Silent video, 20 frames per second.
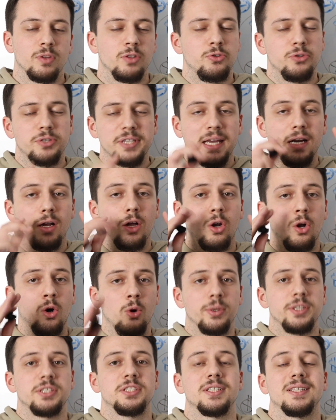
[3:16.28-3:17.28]
you cannot
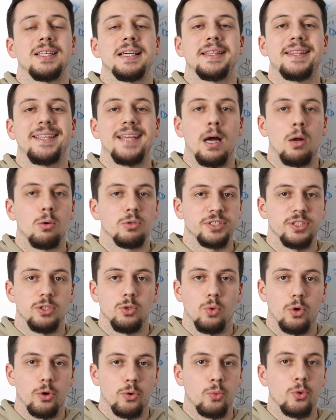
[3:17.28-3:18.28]
always select the hours that
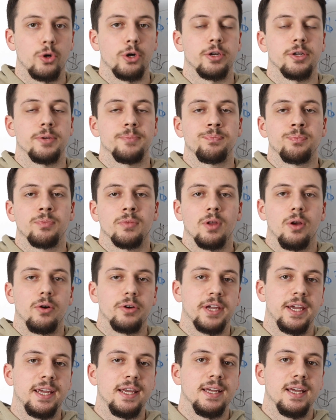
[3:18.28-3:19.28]
you want to work,
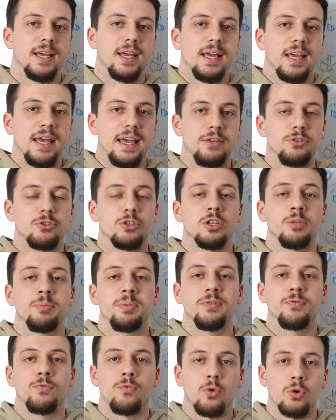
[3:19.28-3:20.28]
okay? And you're gonna
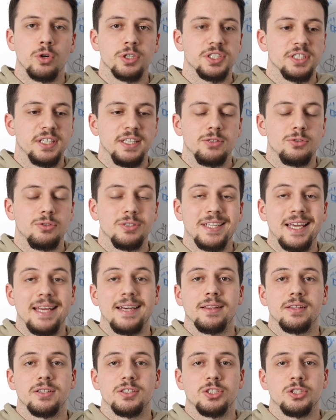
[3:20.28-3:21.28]
be forced into
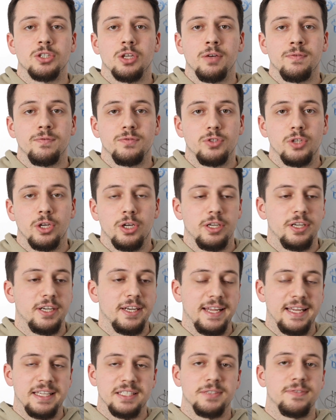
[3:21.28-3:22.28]
getting the stuff done
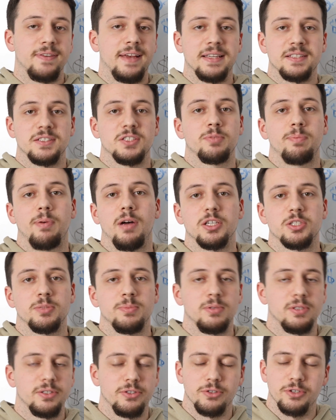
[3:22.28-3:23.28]
as fast as
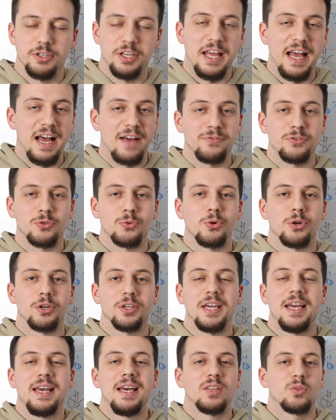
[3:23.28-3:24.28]
possible, and you're gonna have to
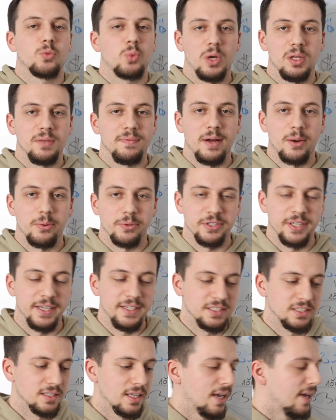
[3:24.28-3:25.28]
work 12-hour
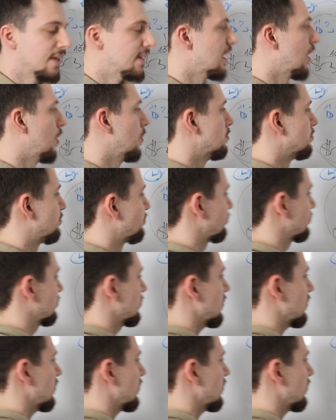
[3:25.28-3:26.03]
days. Now,